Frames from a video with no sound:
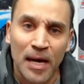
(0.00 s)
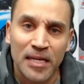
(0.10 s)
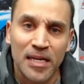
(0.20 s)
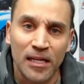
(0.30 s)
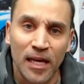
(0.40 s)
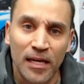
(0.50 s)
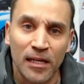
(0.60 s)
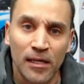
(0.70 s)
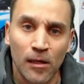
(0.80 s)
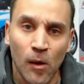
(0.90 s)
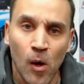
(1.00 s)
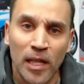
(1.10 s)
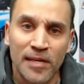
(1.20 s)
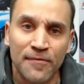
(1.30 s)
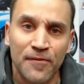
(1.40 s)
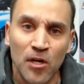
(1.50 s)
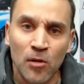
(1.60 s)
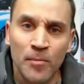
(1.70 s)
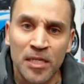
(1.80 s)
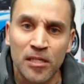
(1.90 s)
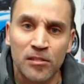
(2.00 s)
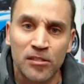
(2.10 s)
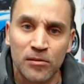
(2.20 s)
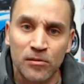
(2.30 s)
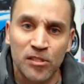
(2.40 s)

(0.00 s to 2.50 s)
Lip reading: I get like a little oily film and just